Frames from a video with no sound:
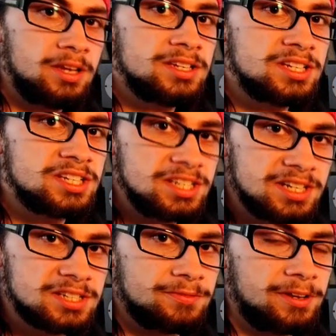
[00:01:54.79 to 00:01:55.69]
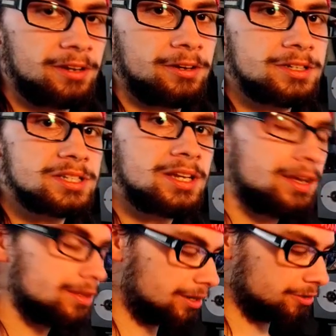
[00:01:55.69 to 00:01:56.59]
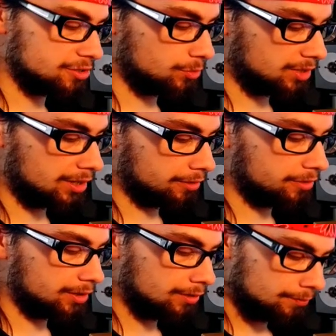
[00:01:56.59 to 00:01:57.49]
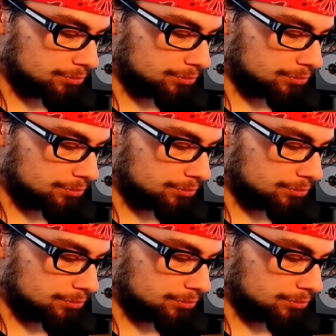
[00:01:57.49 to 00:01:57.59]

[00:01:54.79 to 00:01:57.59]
6 fingers that are doing nothing,